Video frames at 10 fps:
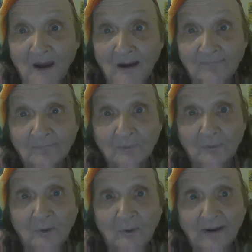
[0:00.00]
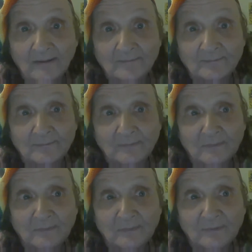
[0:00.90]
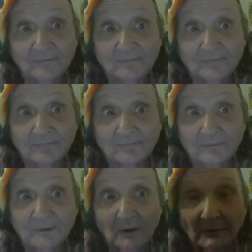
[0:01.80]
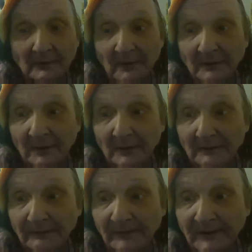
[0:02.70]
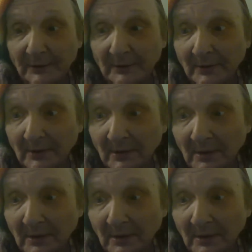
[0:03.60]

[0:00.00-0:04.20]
And so do I. That's just another faker.